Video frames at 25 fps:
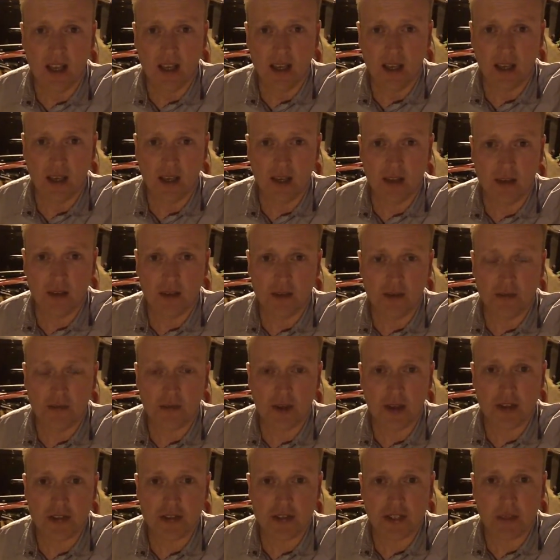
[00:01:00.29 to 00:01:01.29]
uh,
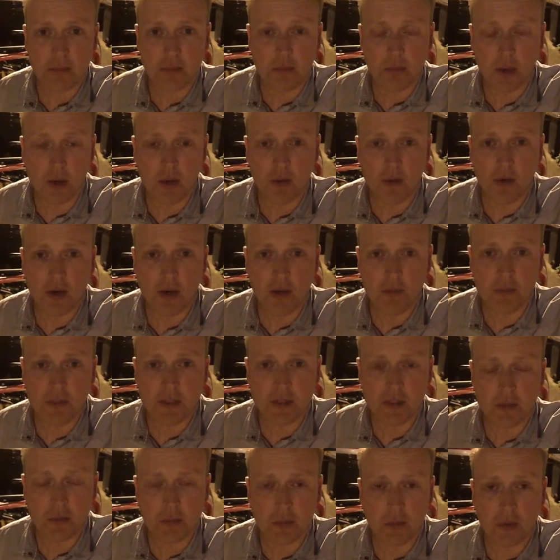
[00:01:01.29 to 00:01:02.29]
fasting program, this
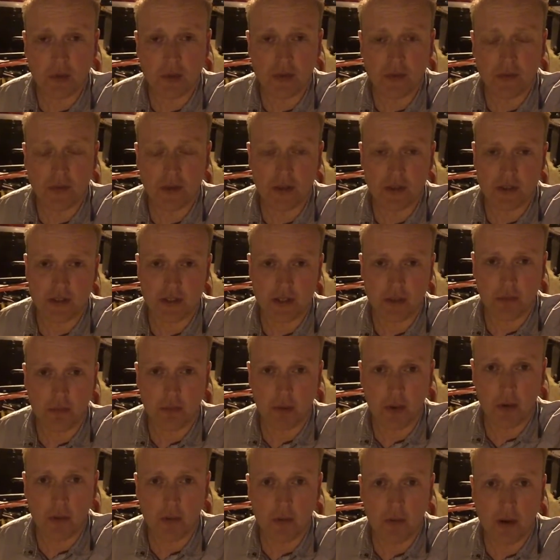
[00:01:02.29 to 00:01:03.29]
sports fasting
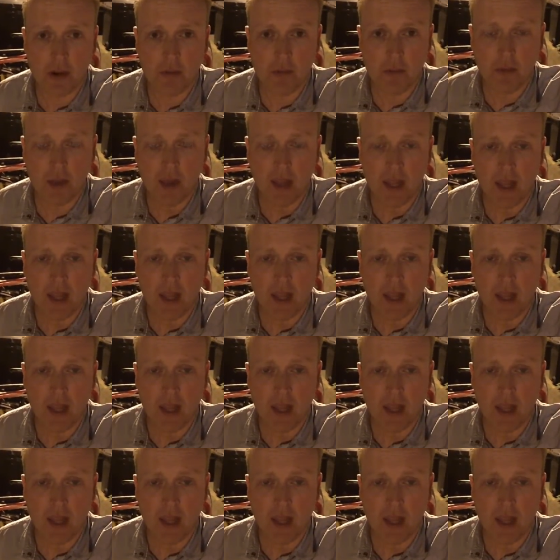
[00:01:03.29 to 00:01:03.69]
program.